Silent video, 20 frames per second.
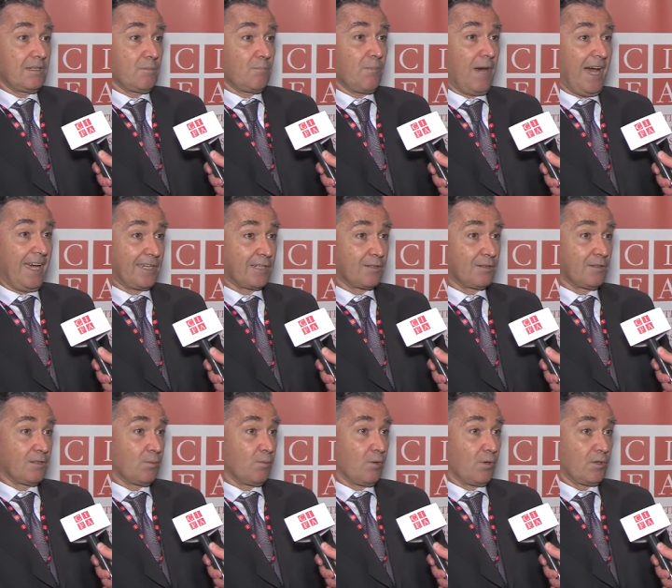
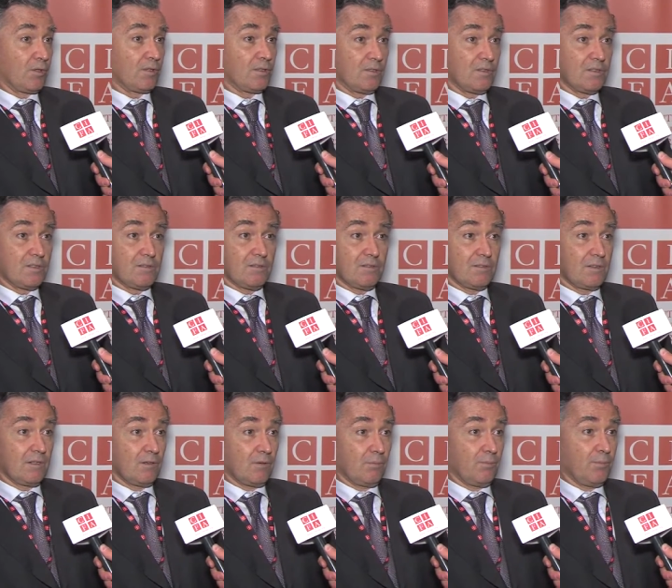migrant workers,
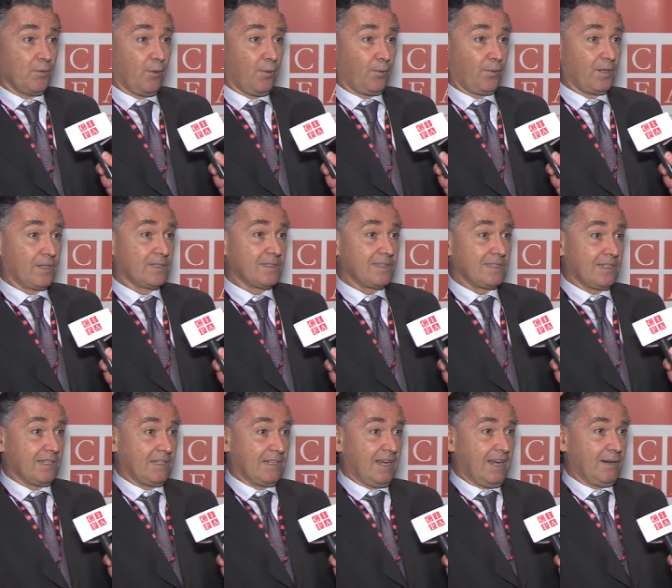the poorest
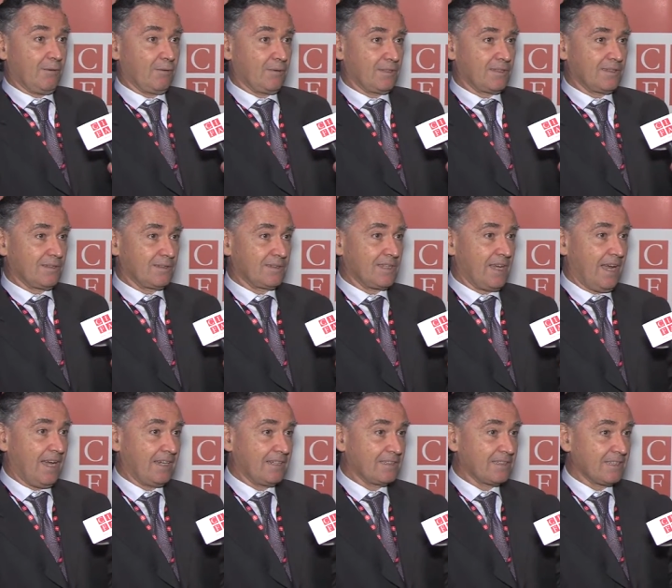in our
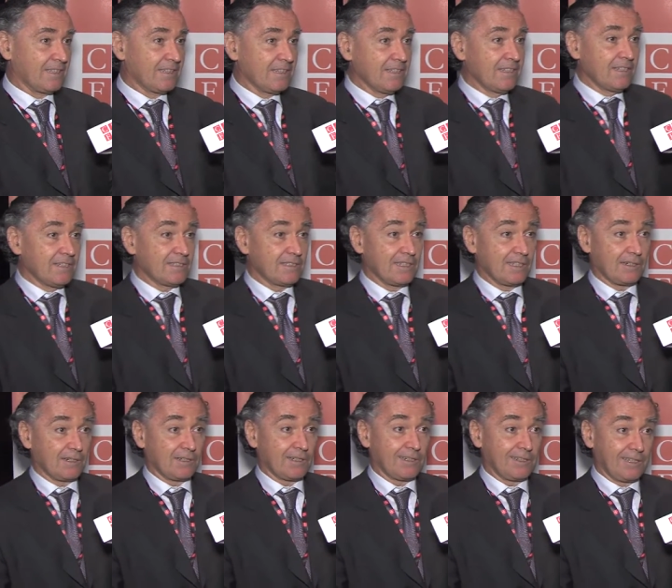society, they
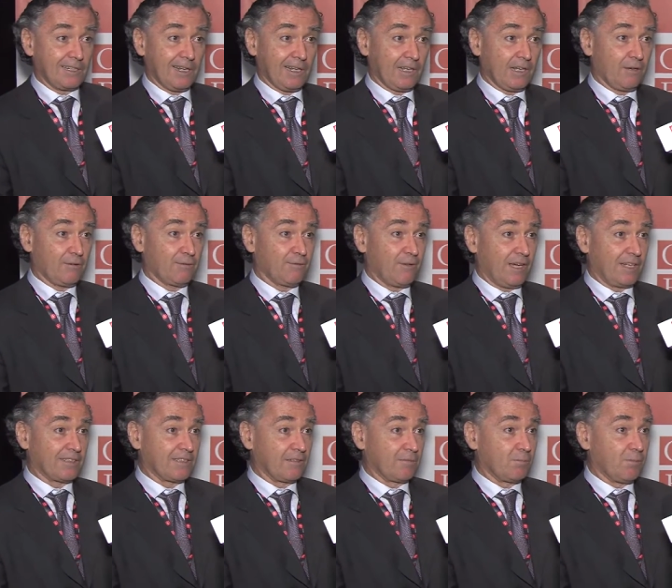are clearly
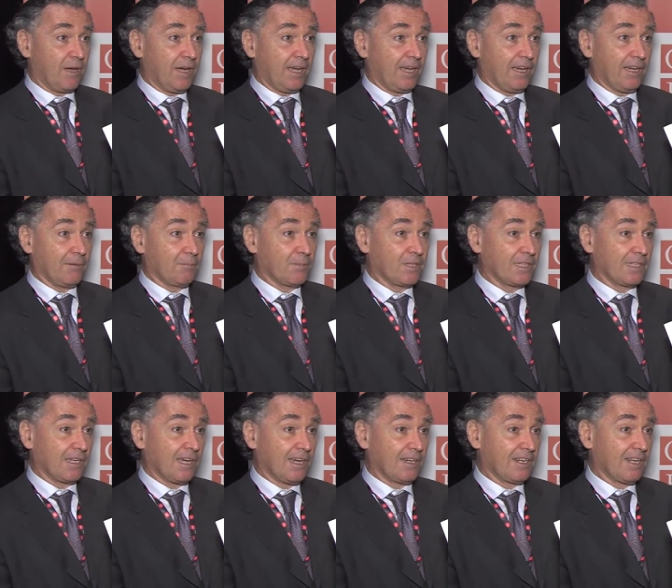affected by
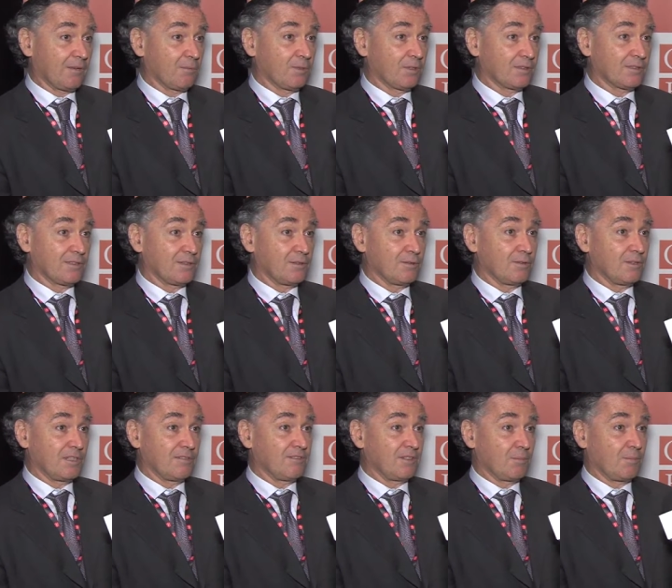being unable to do
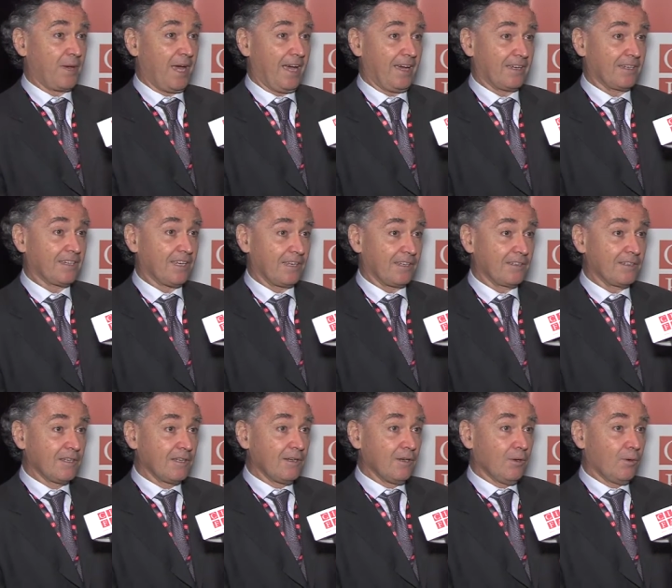even banking.
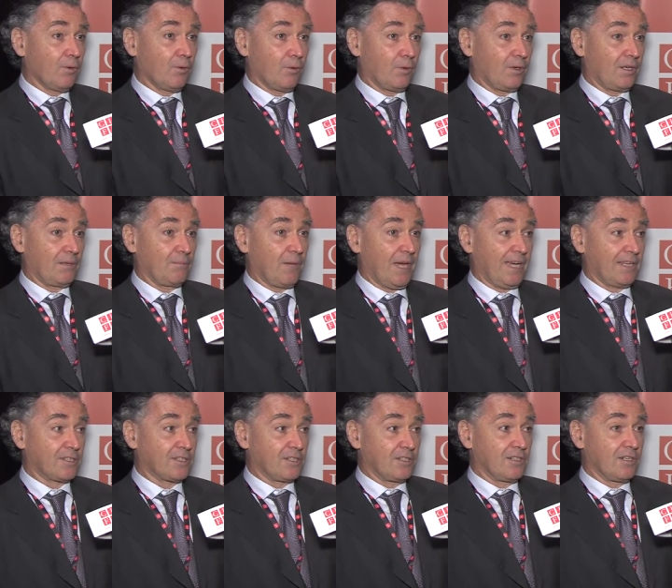Or
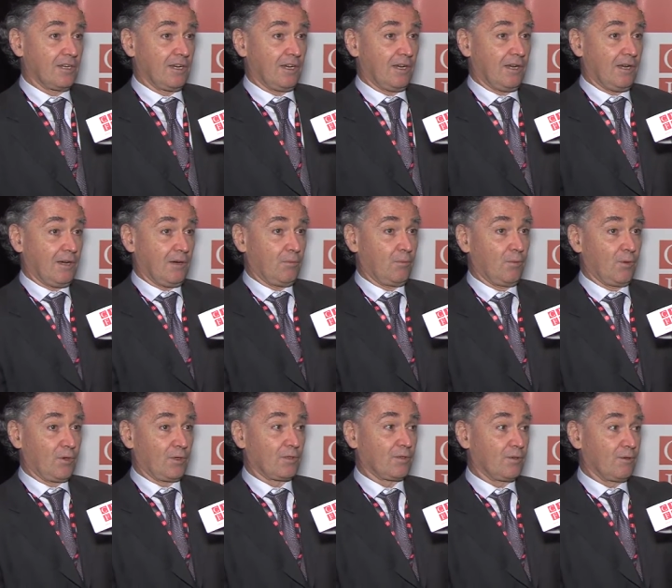imagine a
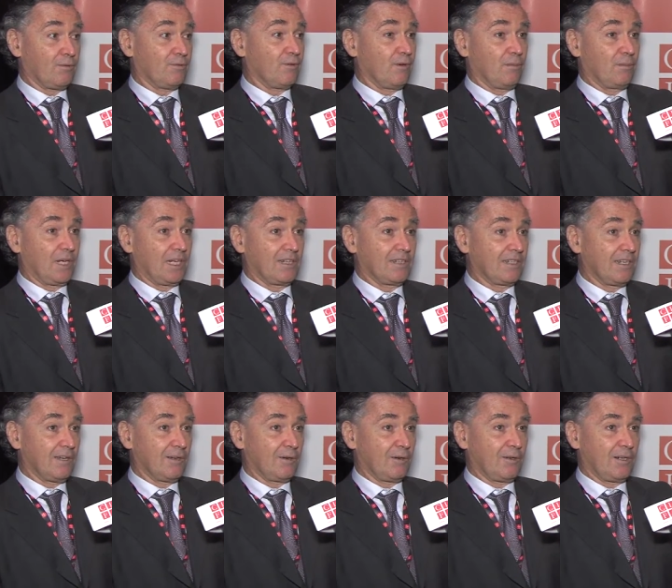worker from
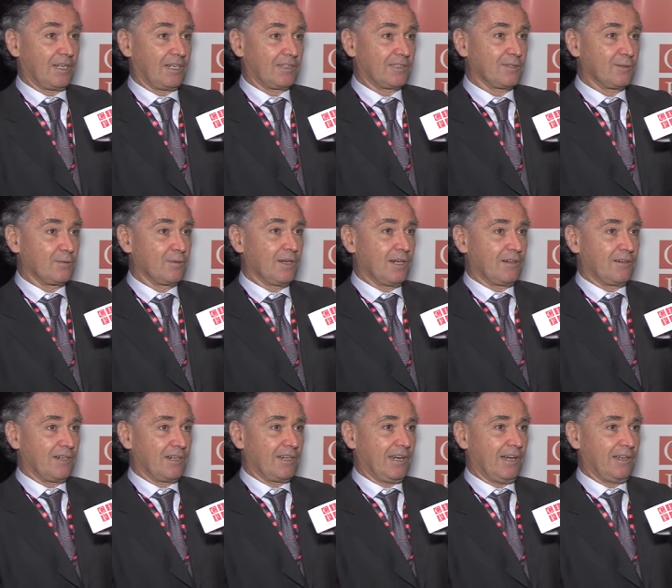India earning
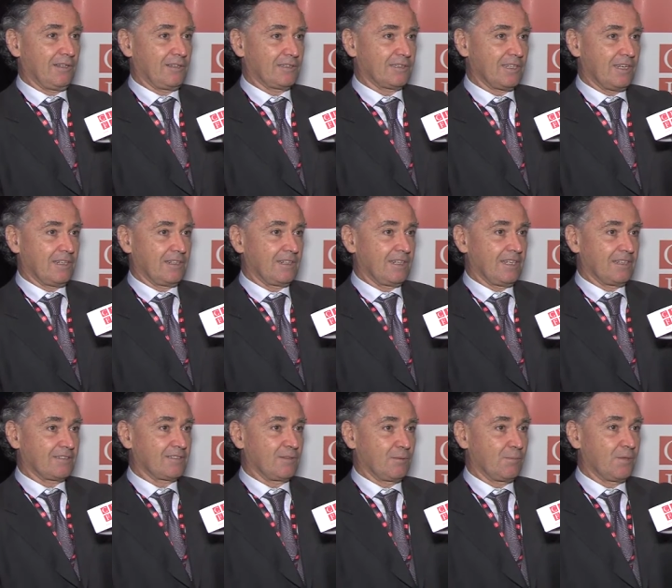$200 and he
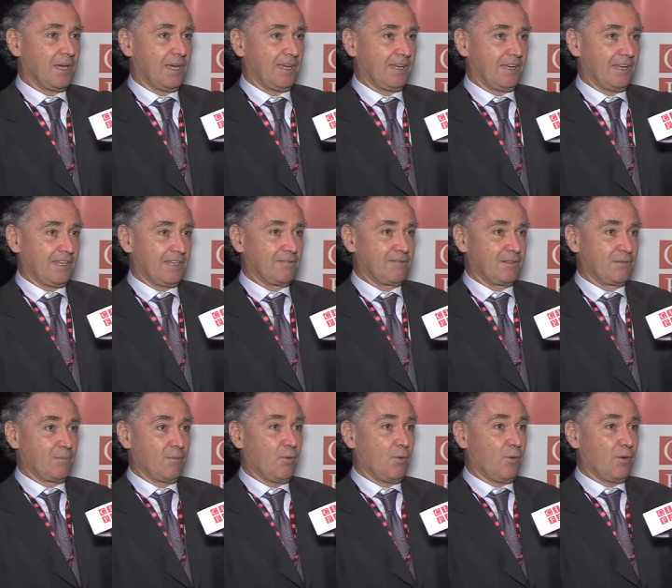has to pay
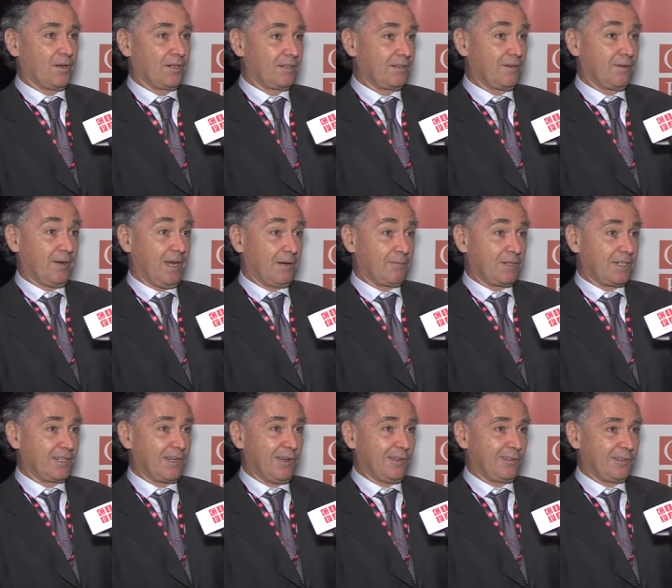even more, you know, every
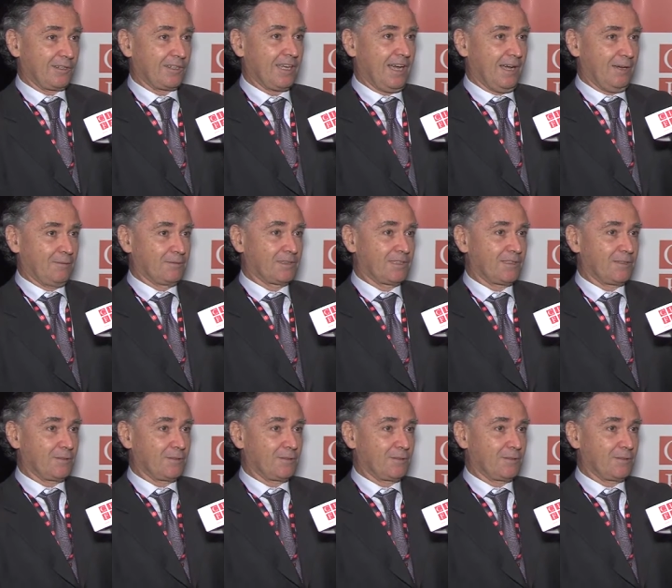dollar counts,